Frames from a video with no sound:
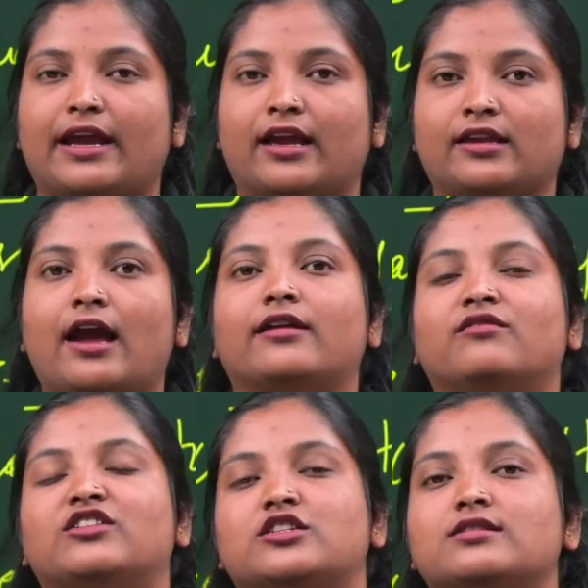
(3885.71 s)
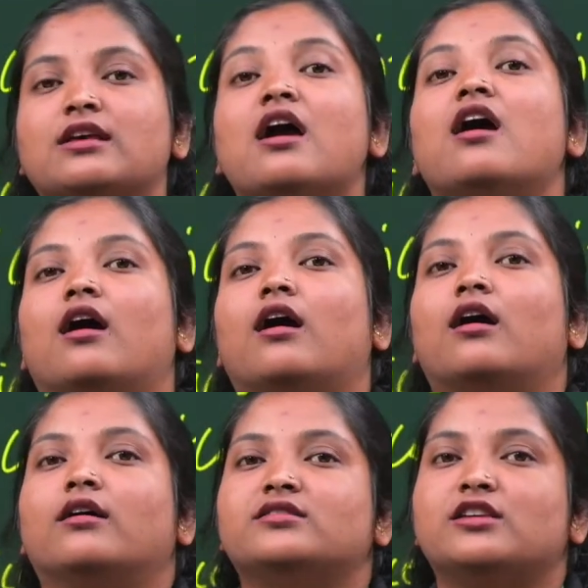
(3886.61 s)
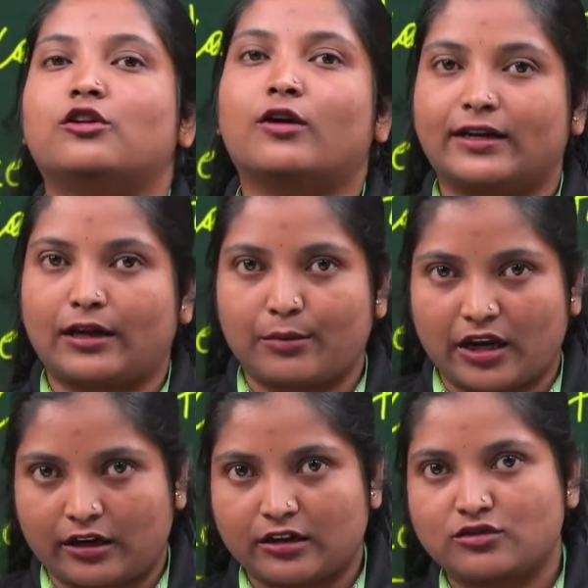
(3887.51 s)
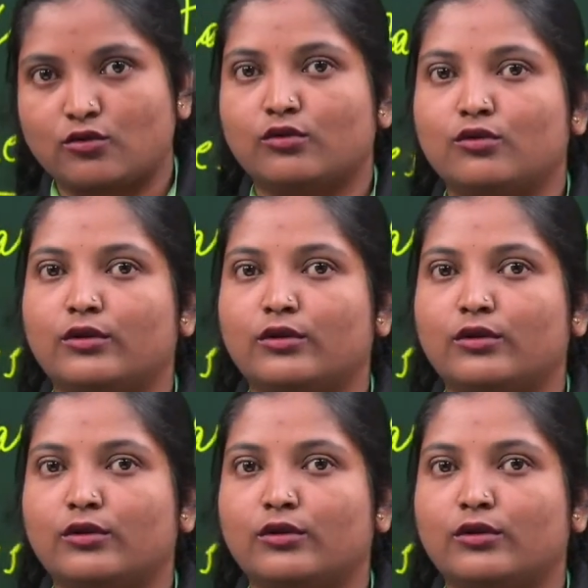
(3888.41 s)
and which is zero contaminated zone only,